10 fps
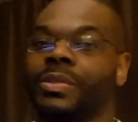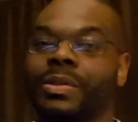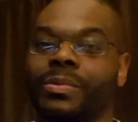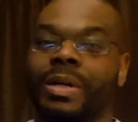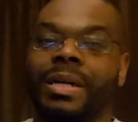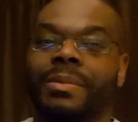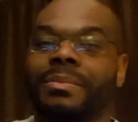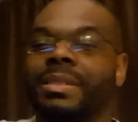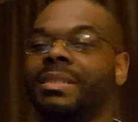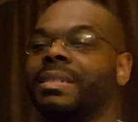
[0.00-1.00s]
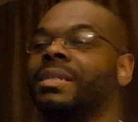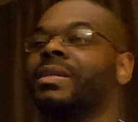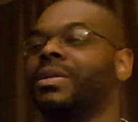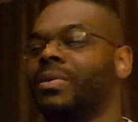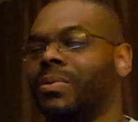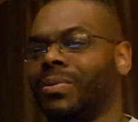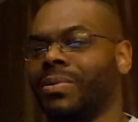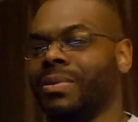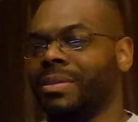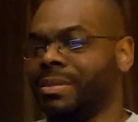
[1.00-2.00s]
trying to rob me
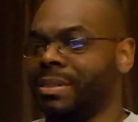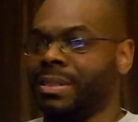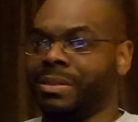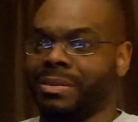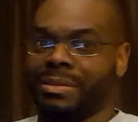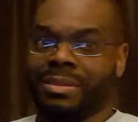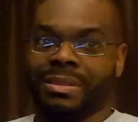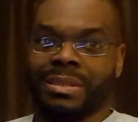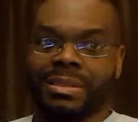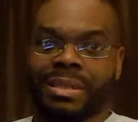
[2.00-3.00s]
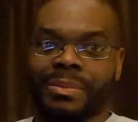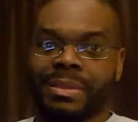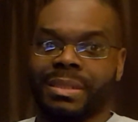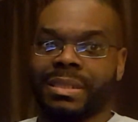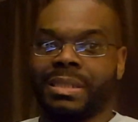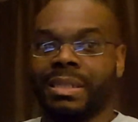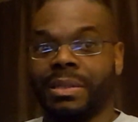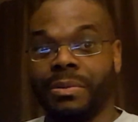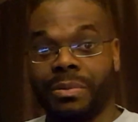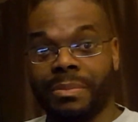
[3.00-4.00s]
or they just coming here to
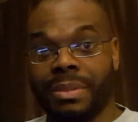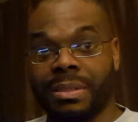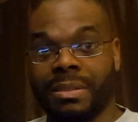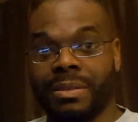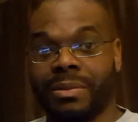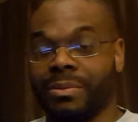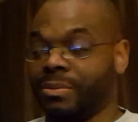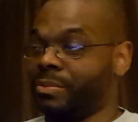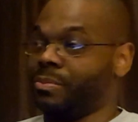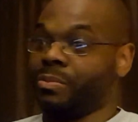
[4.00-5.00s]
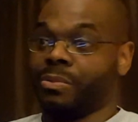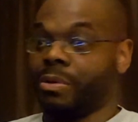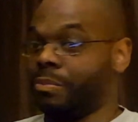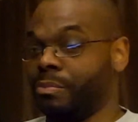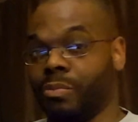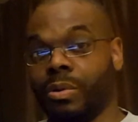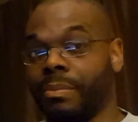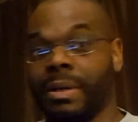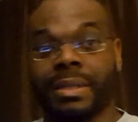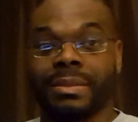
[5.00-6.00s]
kill me or
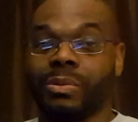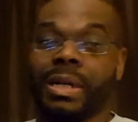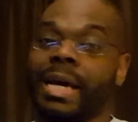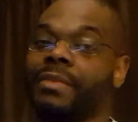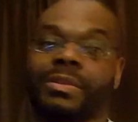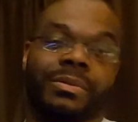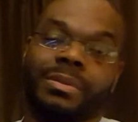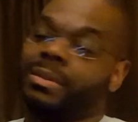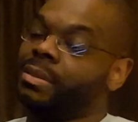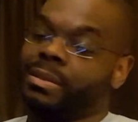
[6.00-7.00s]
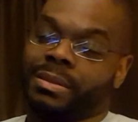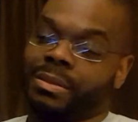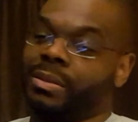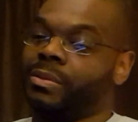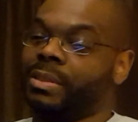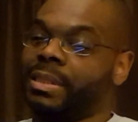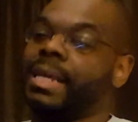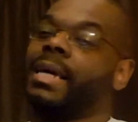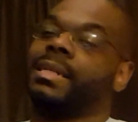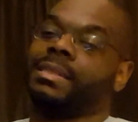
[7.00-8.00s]
what have you, you know.
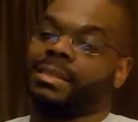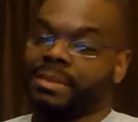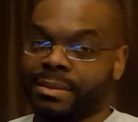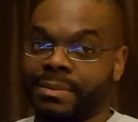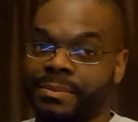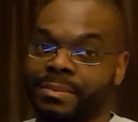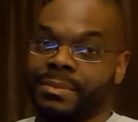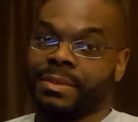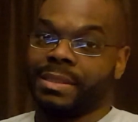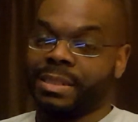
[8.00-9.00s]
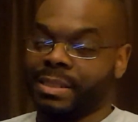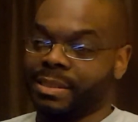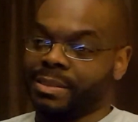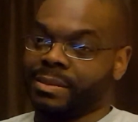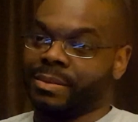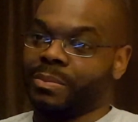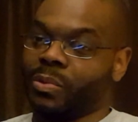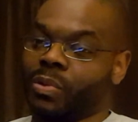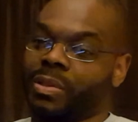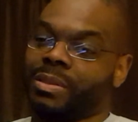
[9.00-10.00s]
That is
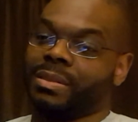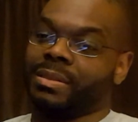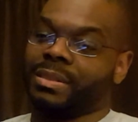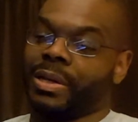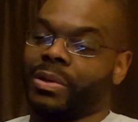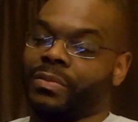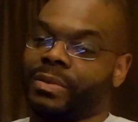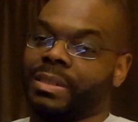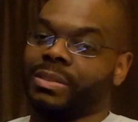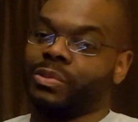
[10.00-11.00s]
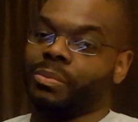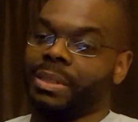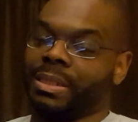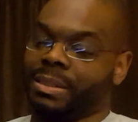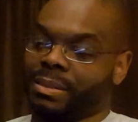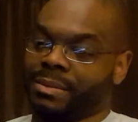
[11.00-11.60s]
more terrifying to me.